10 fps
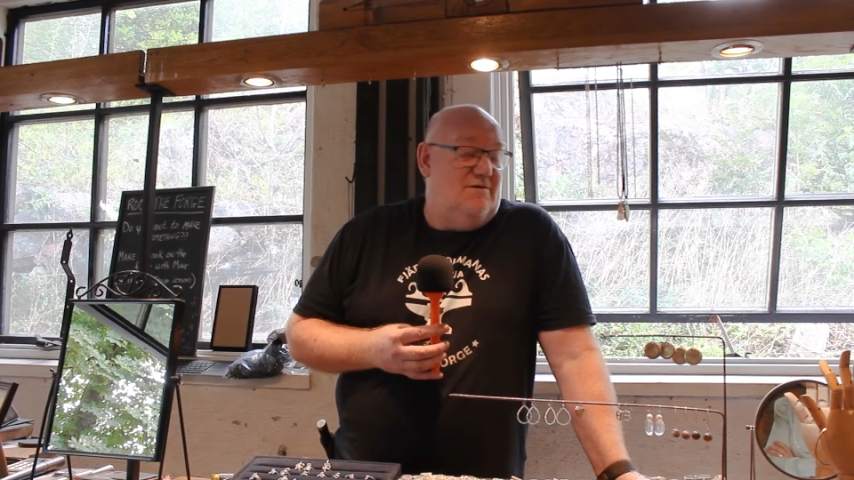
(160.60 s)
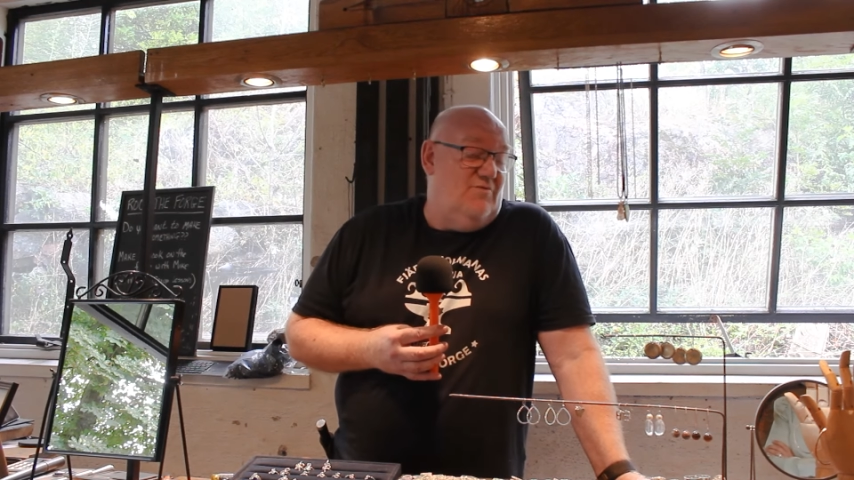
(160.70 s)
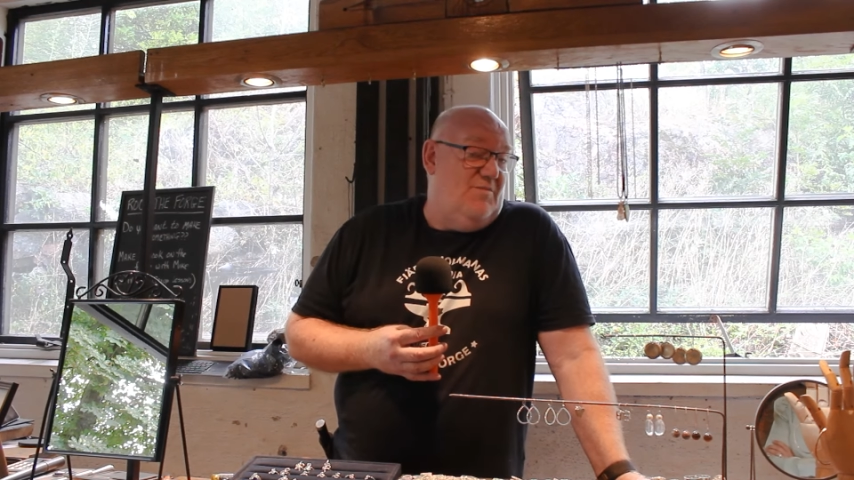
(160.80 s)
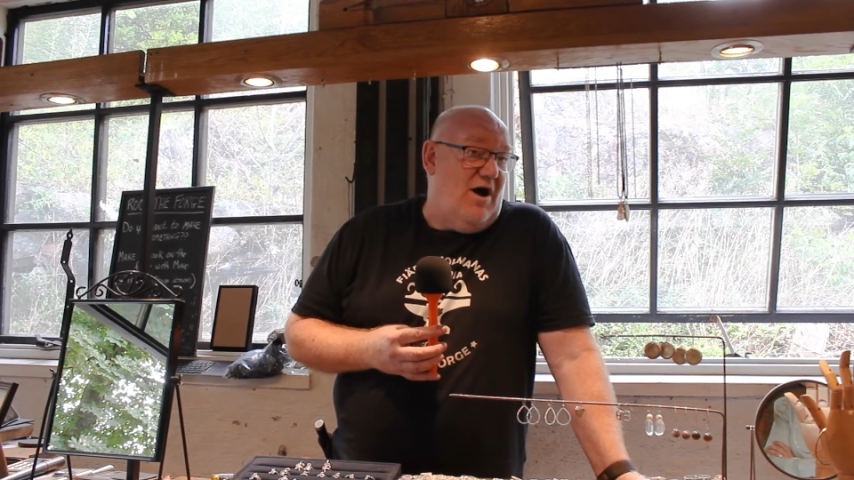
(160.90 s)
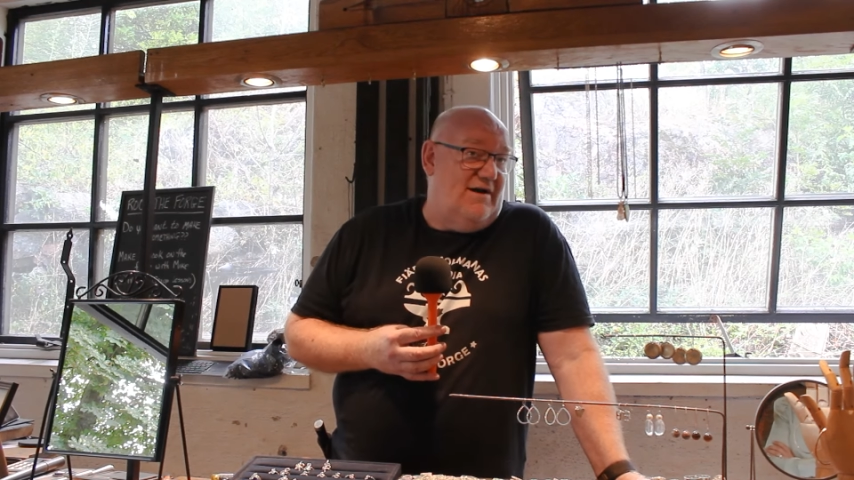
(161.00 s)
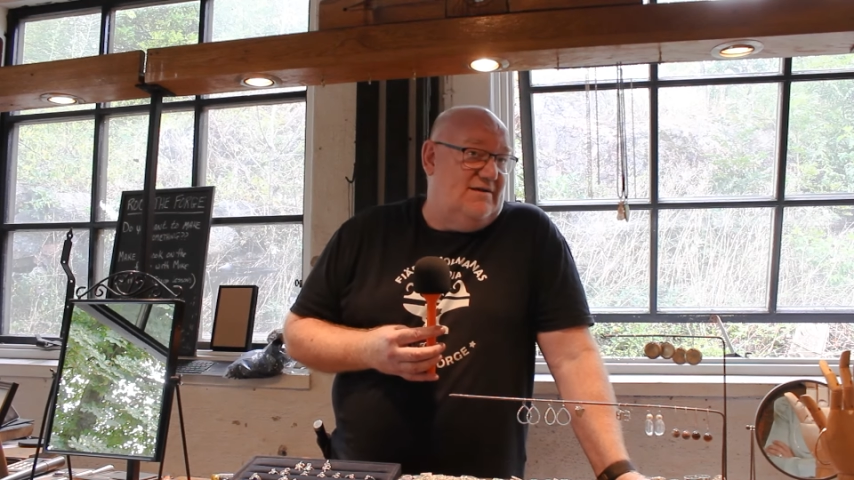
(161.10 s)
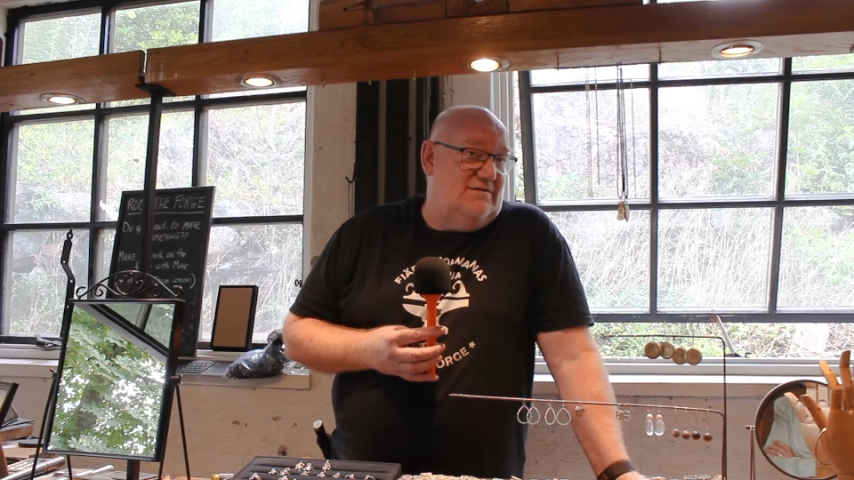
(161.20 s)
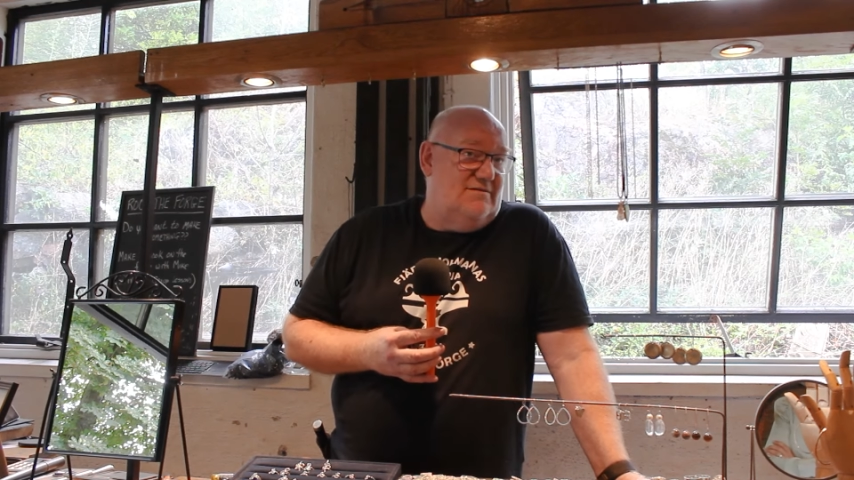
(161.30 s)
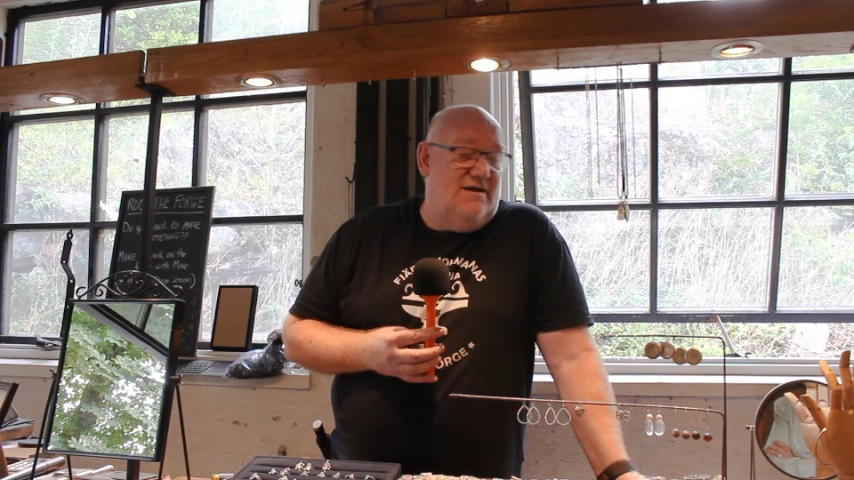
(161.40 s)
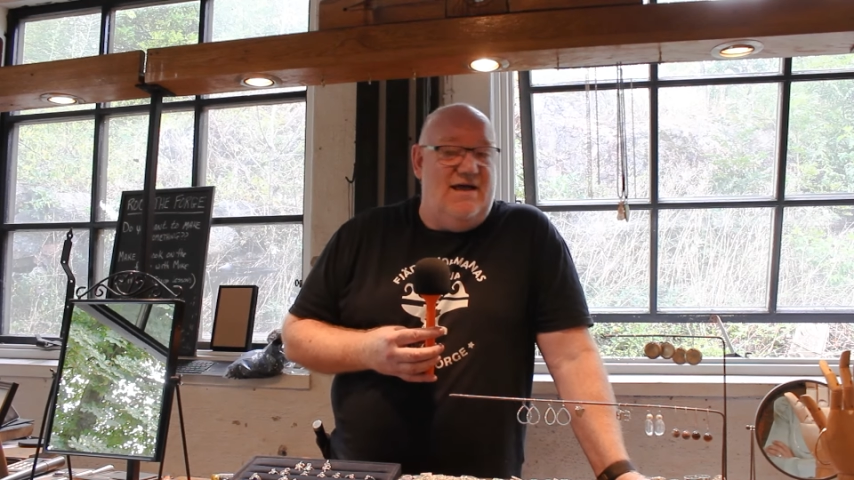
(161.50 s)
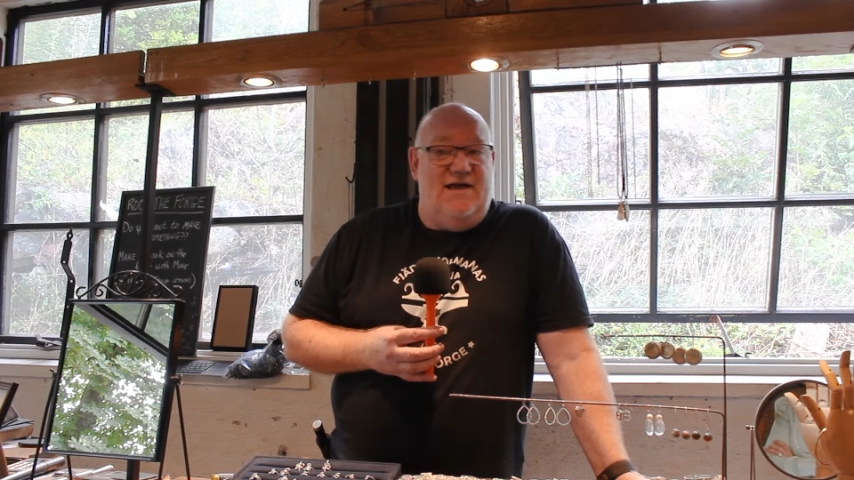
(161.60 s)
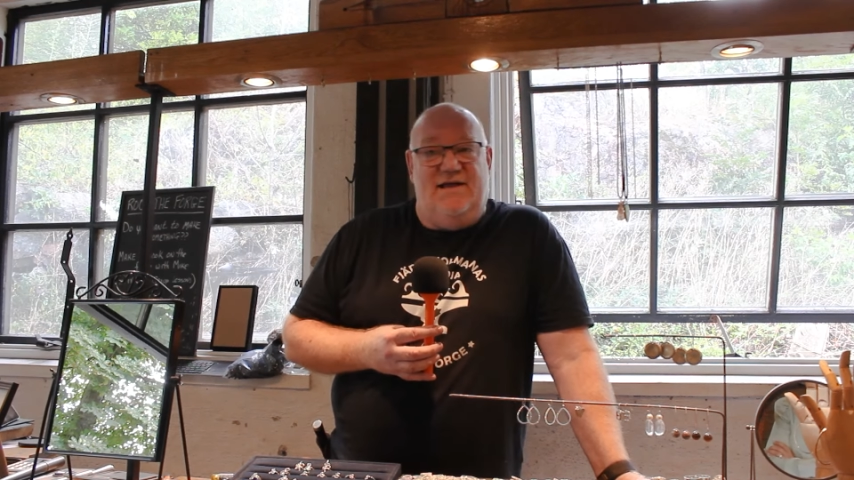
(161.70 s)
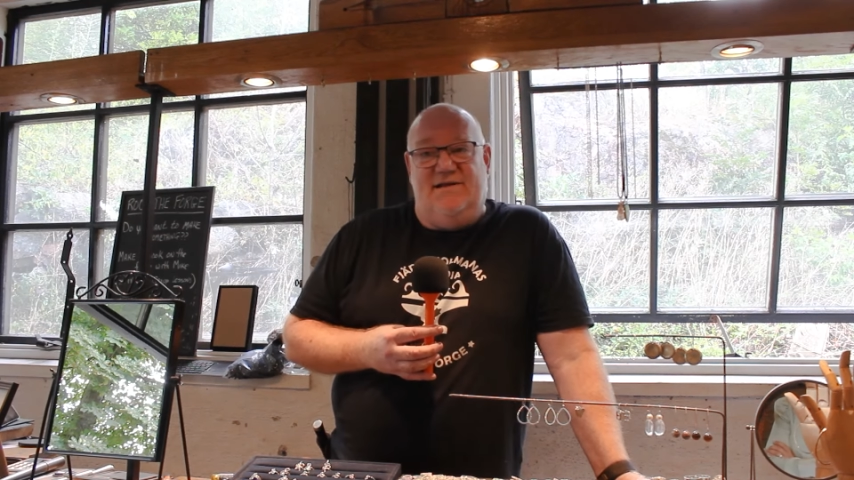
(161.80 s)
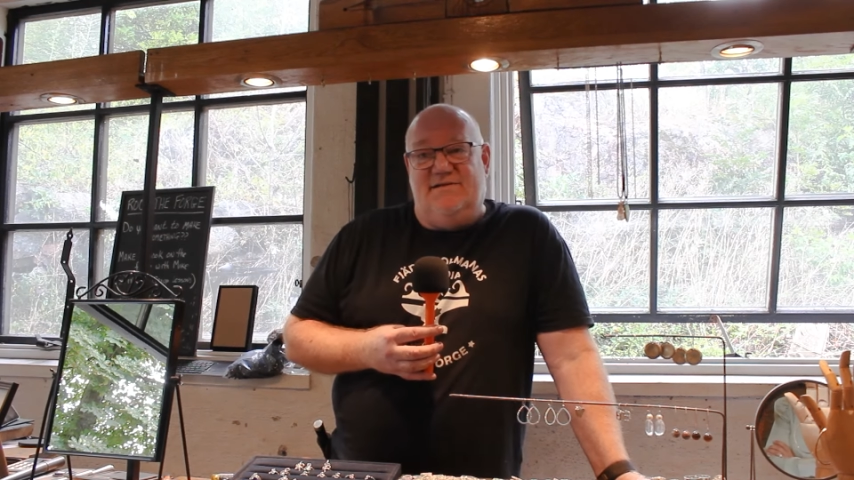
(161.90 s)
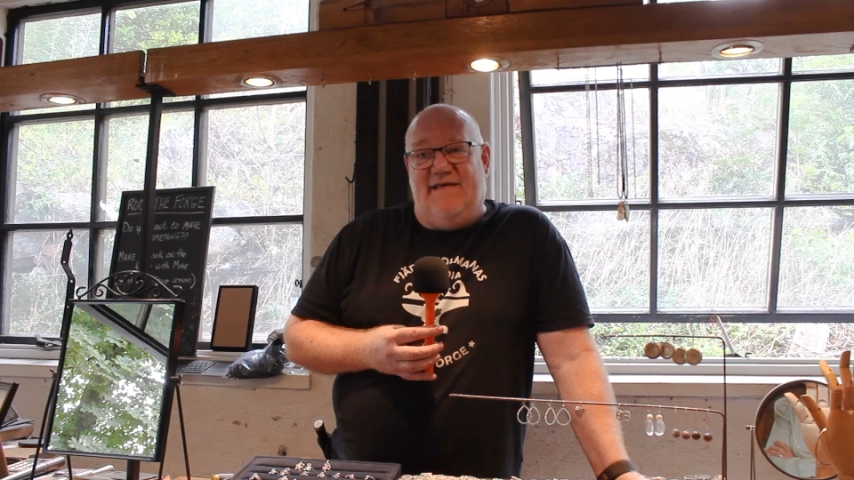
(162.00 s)
we bought it,
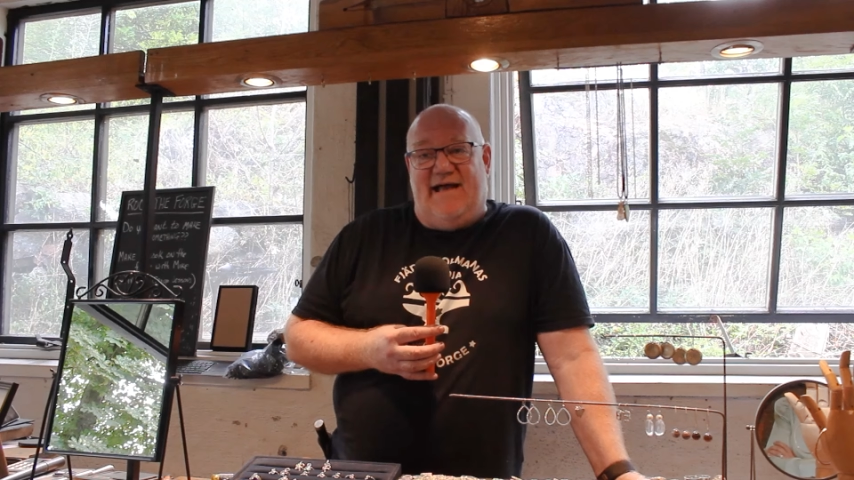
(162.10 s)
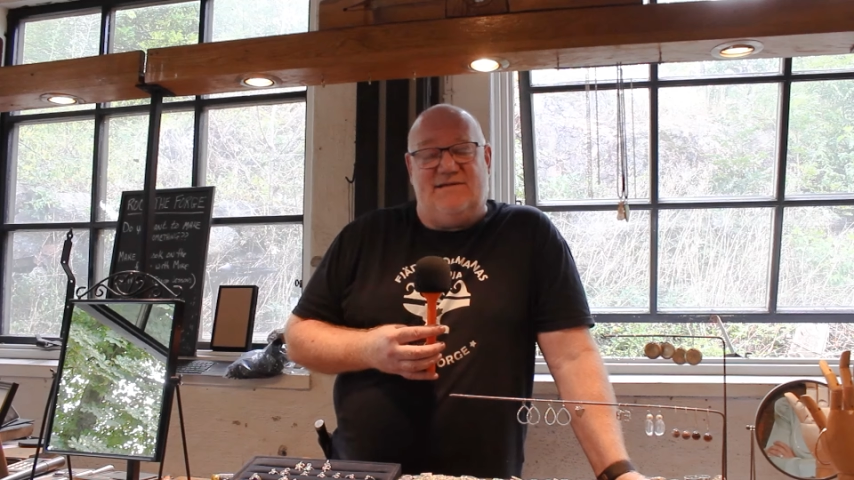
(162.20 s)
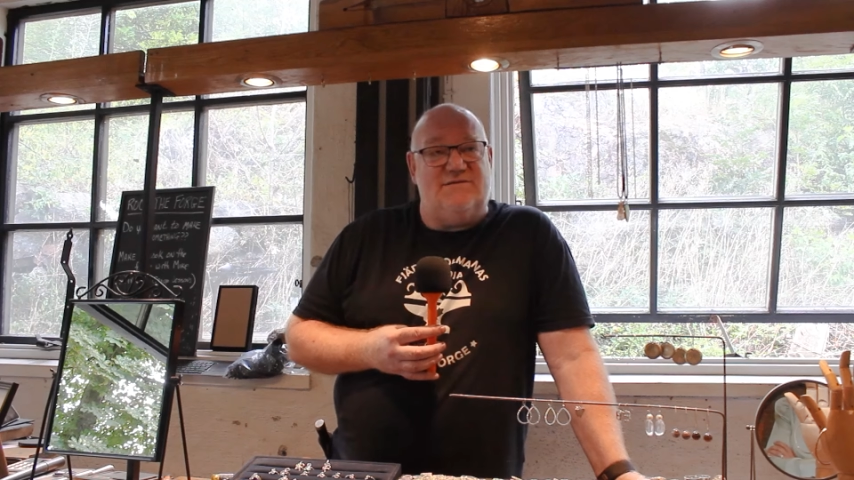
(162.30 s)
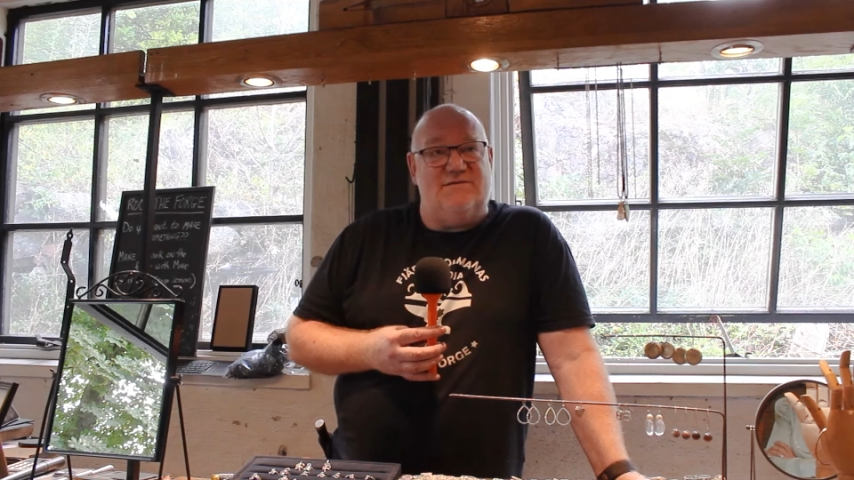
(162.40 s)
and that,